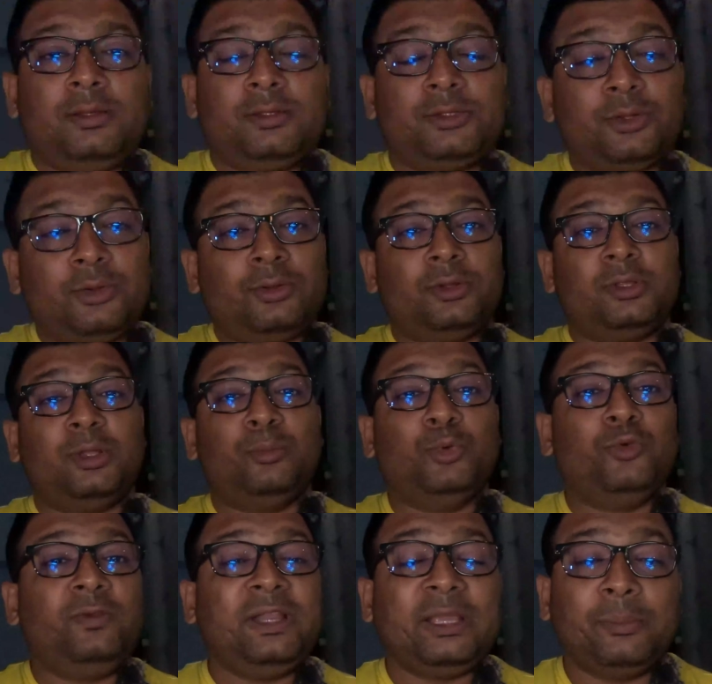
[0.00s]
So the
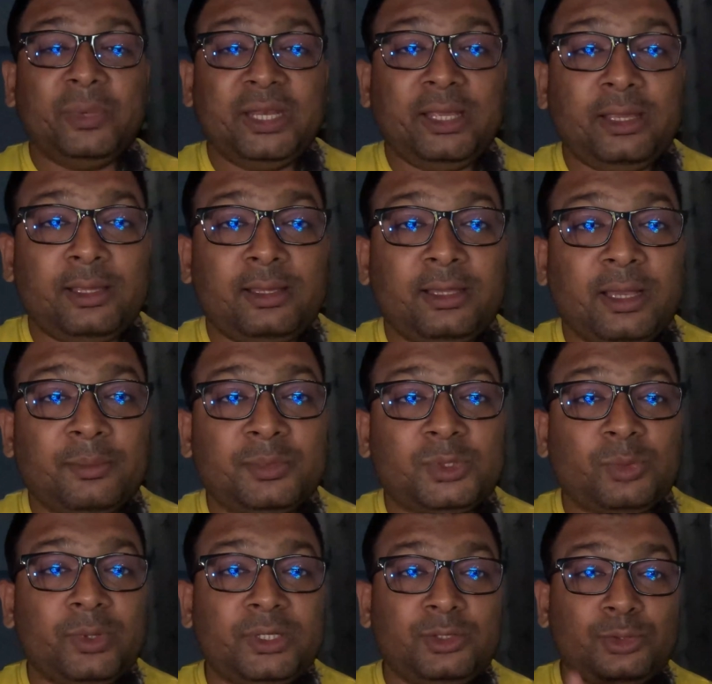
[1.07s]
MoveLink Mini comes with